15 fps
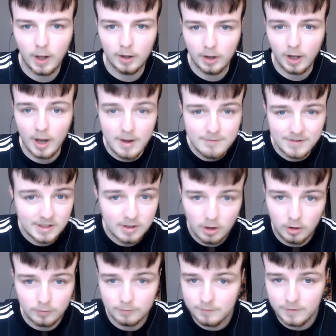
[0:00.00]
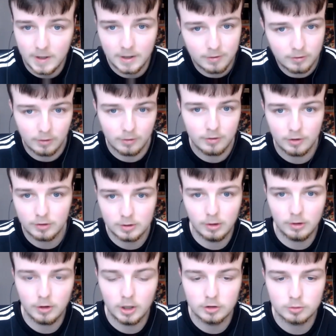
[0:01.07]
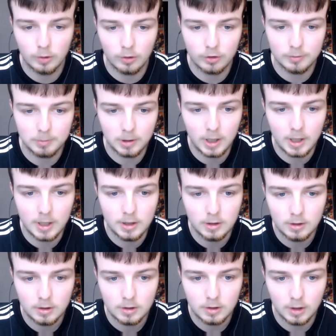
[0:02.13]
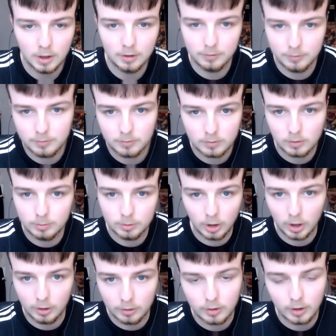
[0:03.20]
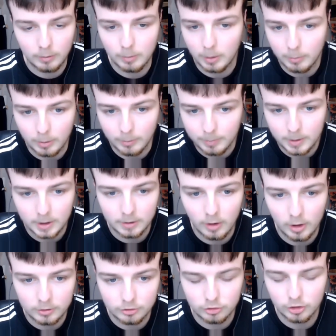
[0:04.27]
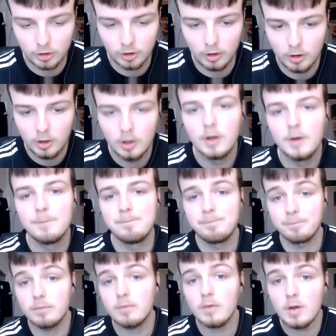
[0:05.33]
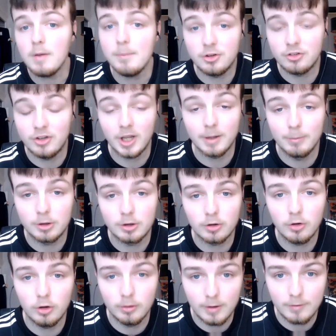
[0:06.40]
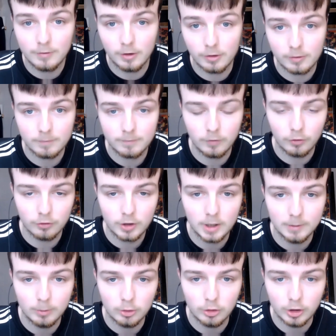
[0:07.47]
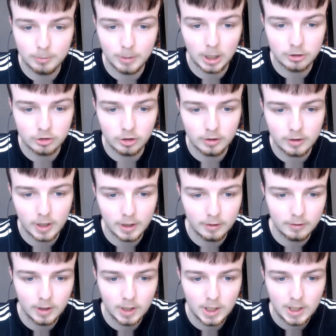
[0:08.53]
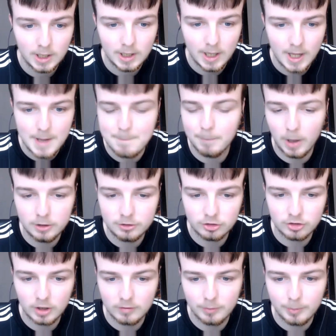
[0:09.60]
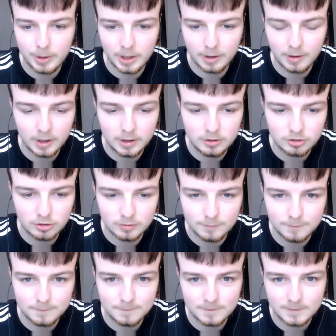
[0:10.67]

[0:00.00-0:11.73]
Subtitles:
and that if he can't fit into the system that Dyche wants to play, and it would appear Dyche is going to be sticking with DOUCOURE for the foreseeable, you'd imagine, then it might just have to be a case of